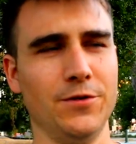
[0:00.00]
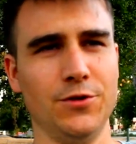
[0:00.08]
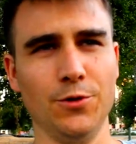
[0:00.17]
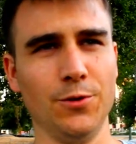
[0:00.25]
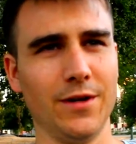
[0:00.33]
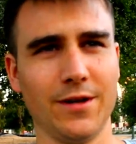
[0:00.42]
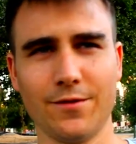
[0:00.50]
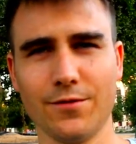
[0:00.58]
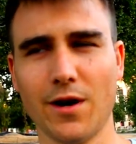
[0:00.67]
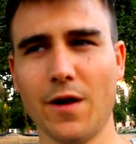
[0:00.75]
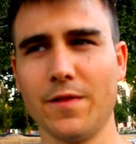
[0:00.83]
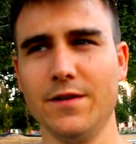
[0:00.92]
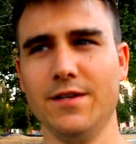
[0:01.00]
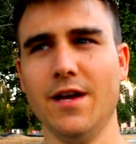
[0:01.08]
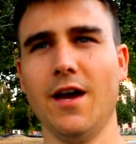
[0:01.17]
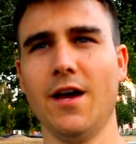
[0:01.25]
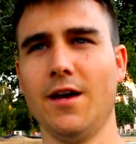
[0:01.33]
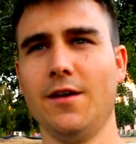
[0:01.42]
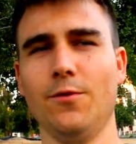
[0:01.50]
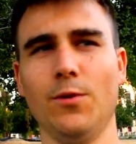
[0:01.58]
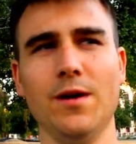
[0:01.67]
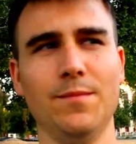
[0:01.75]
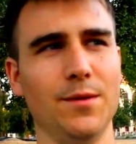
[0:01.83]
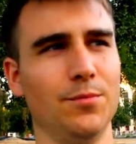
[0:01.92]
doing throughout the day, the
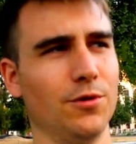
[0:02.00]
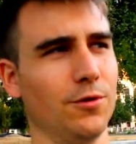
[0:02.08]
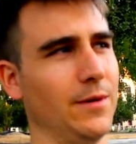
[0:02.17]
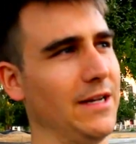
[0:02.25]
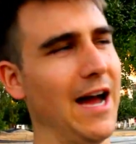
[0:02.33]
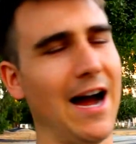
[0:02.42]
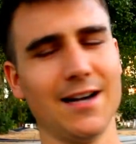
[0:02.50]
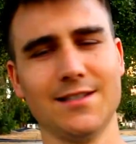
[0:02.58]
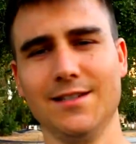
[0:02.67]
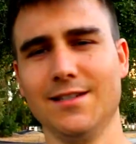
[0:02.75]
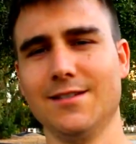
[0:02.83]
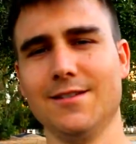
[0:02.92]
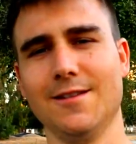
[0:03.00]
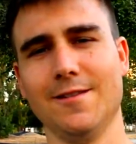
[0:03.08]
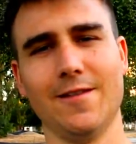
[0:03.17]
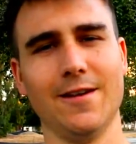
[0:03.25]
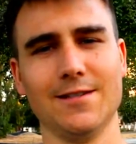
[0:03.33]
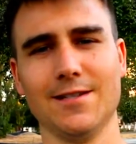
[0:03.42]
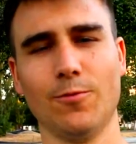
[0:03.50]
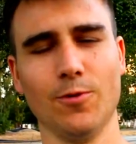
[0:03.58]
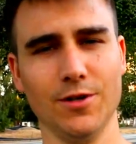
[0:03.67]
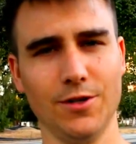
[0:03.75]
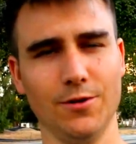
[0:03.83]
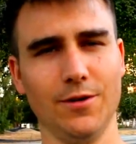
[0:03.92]
way people are reacting to the things that
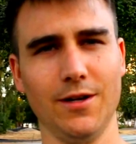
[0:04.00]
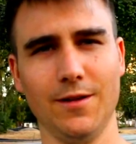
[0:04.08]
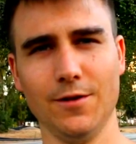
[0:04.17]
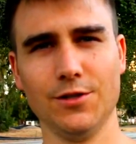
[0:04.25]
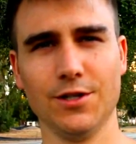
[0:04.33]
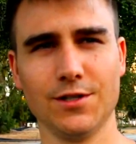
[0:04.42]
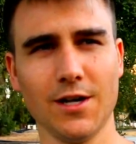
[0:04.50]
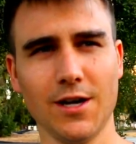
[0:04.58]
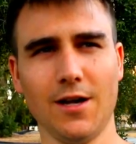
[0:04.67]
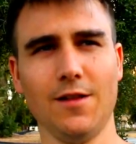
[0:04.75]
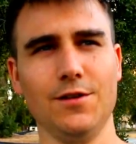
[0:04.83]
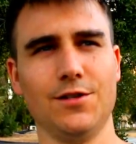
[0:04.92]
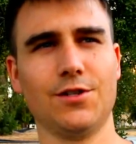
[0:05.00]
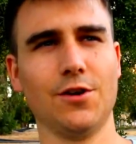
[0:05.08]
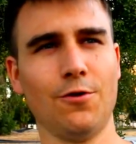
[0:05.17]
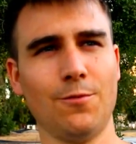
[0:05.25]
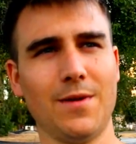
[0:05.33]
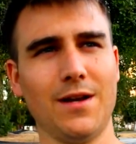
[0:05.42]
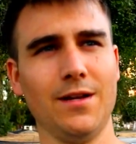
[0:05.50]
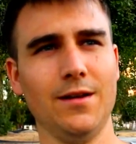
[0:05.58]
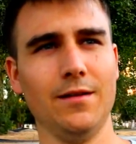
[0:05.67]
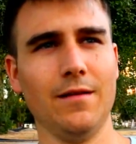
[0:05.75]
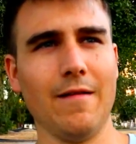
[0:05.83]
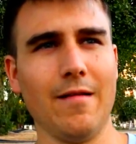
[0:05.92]
we're doing. There's so
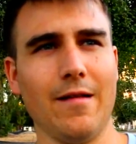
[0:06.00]
many